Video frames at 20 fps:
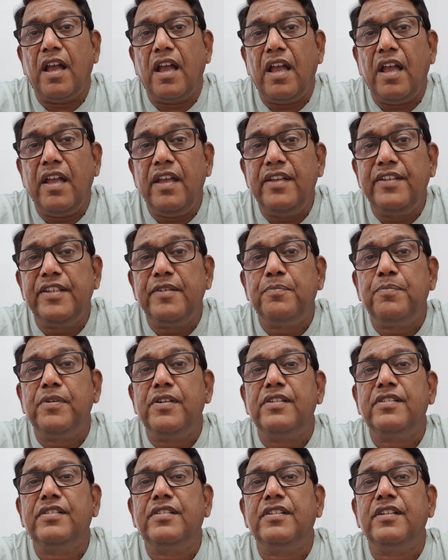as a
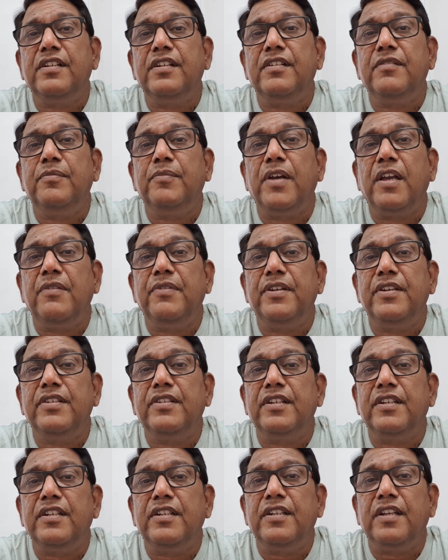person
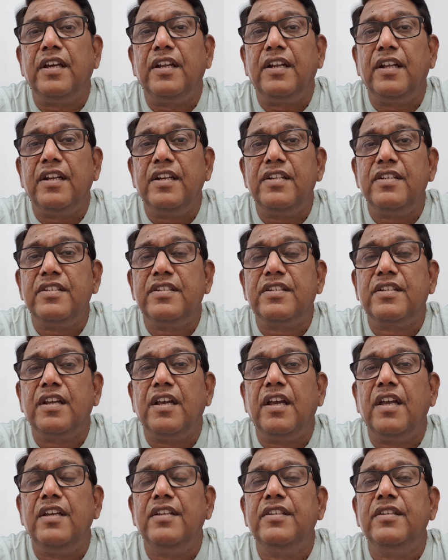vibration analyst,
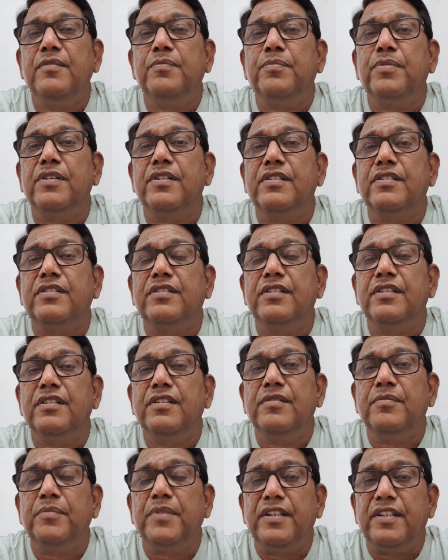as a
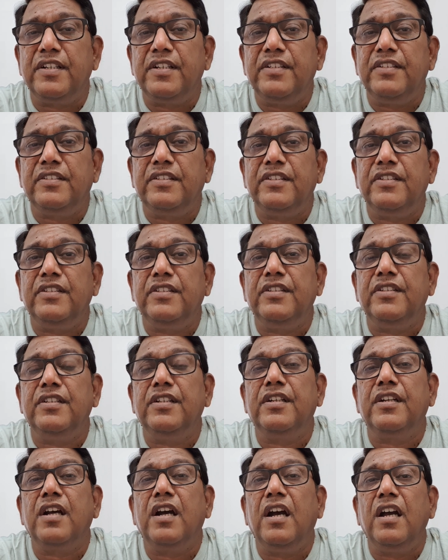person maintenance
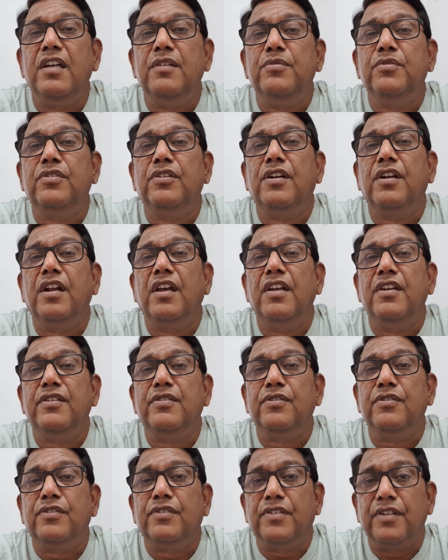engineer, I would like
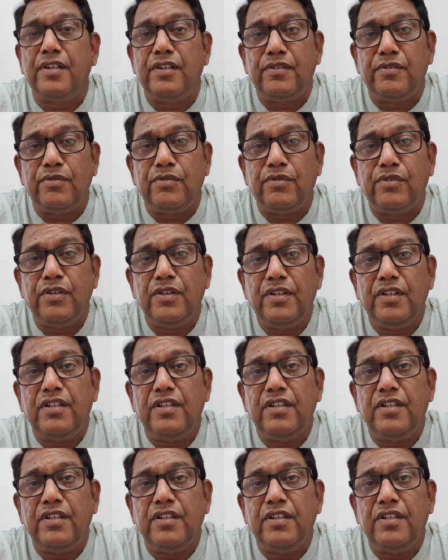to tell you